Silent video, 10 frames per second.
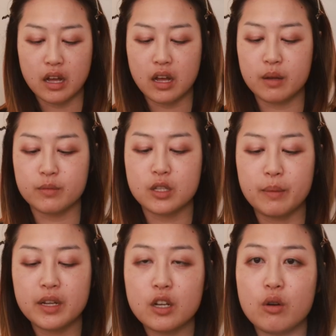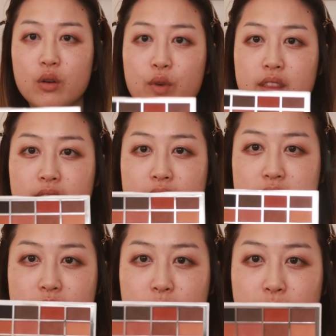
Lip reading: So I'm gonna go in with this